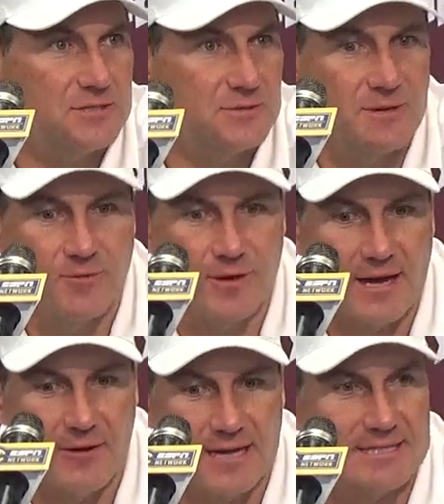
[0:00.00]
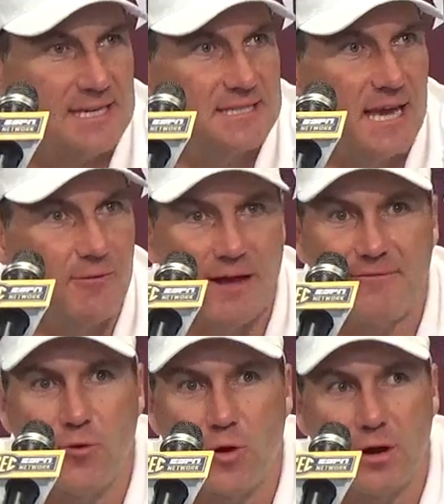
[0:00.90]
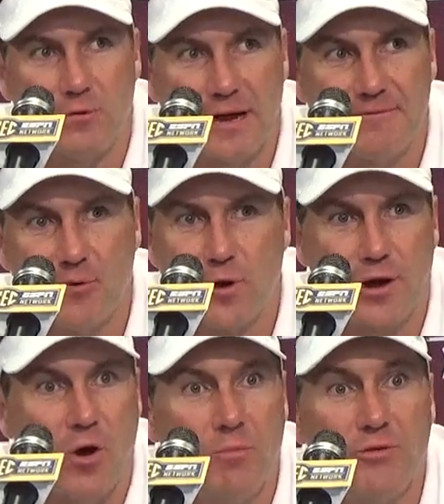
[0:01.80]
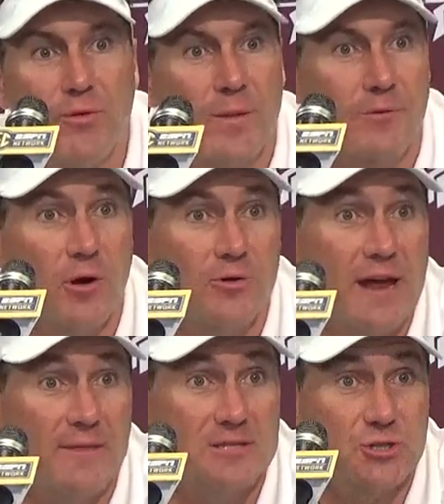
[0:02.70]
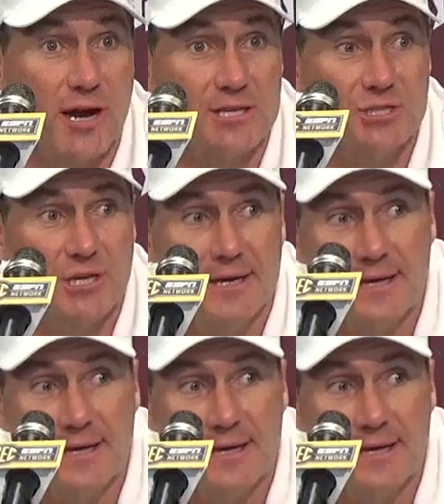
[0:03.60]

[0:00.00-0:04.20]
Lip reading: So we got six games. We got four at home, two on the road down the stretch.